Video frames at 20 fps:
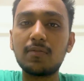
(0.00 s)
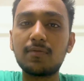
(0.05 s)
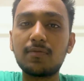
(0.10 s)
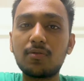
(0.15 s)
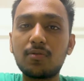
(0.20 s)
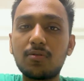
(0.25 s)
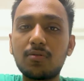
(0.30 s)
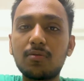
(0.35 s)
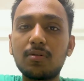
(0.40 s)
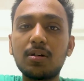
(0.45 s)

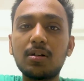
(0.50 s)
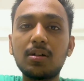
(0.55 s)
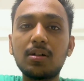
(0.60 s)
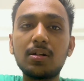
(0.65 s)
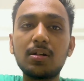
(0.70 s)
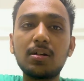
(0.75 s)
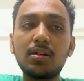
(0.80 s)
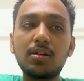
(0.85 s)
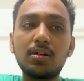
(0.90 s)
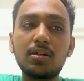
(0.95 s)
for
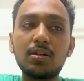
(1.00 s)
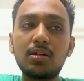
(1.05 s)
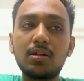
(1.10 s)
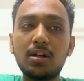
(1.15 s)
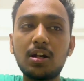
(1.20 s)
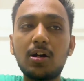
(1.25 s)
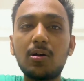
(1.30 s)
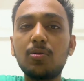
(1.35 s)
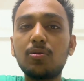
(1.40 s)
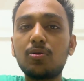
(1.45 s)

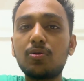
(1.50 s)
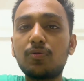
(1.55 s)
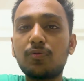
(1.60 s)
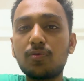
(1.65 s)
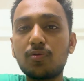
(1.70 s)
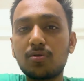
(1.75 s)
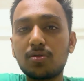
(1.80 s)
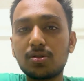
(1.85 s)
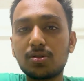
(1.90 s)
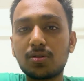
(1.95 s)
now to
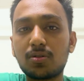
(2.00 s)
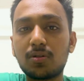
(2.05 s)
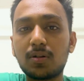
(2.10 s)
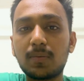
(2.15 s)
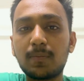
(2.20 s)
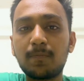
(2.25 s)
focus on.